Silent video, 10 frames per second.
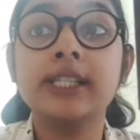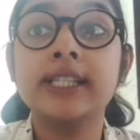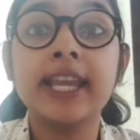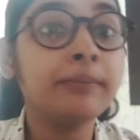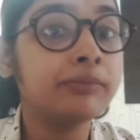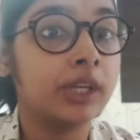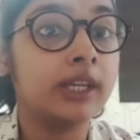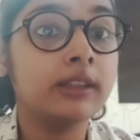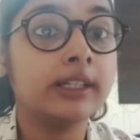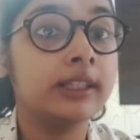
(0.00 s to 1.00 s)
for the same
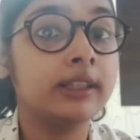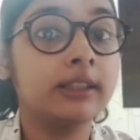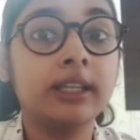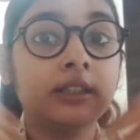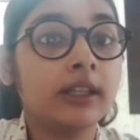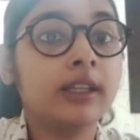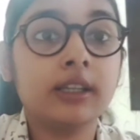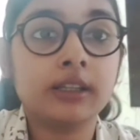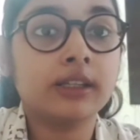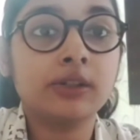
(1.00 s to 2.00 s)
thing that they
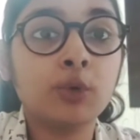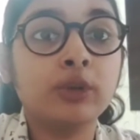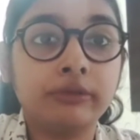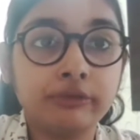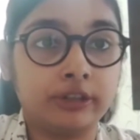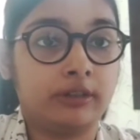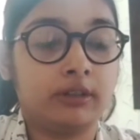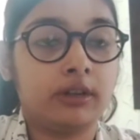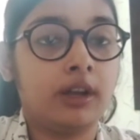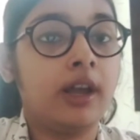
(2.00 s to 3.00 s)
think is no
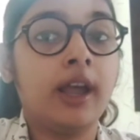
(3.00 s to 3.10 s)
different?